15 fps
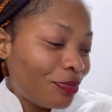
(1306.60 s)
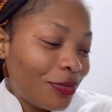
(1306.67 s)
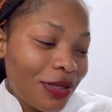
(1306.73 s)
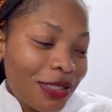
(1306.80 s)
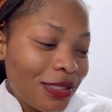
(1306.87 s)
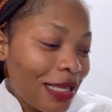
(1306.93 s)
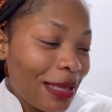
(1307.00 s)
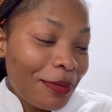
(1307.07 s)

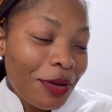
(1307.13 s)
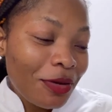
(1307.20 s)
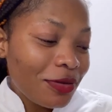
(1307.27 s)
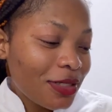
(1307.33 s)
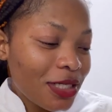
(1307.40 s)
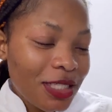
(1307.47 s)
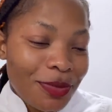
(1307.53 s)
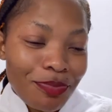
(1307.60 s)
this email
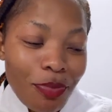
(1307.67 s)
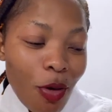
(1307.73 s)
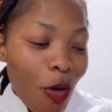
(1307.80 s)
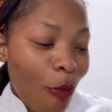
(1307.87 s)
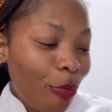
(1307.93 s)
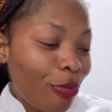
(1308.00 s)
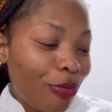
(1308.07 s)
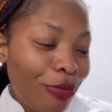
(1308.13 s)
just
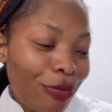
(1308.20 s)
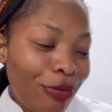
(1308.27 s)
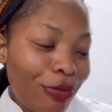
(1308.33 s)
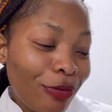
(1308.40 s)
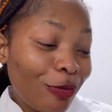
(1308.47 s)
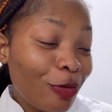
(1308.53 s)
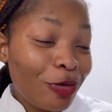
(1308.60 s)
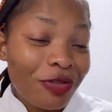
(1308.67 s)
pop,
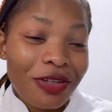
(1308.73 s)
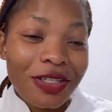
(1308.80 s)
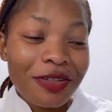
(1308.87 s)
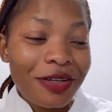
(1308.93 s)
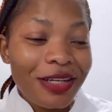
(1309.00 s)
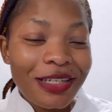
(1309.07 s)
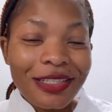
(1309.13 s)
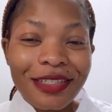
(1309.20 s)

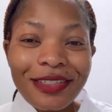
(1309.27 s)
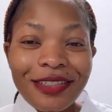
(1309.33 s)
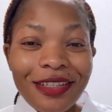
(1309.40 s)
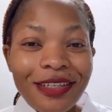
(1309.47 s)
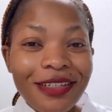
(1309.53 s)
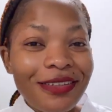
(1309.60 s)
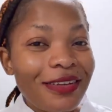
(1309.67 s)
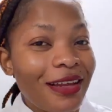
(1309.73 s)
congratulations,
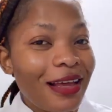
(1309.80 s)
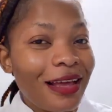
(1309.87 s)
and